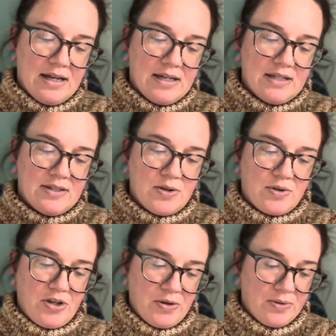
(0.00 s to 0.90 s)
it's so
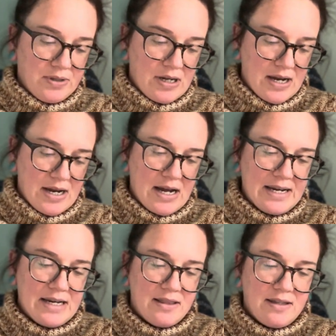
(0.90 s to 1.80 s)
cute. I
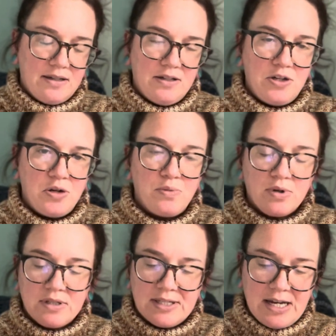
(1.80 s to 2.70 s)
knit the
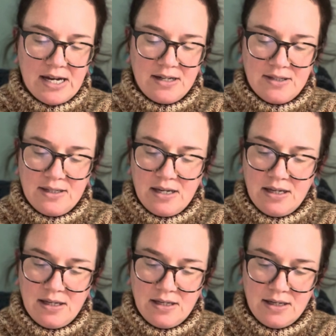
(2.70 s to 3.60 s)
newborn size,
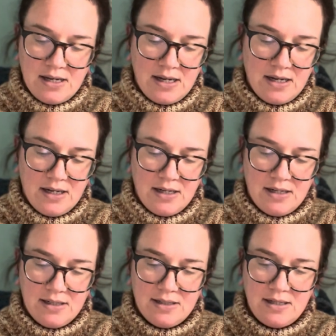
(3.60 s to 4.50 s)

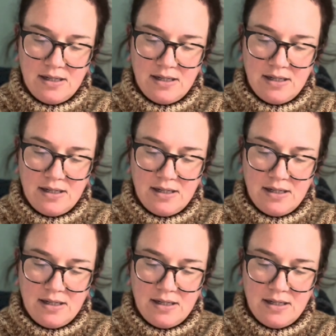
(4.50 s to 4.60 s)
and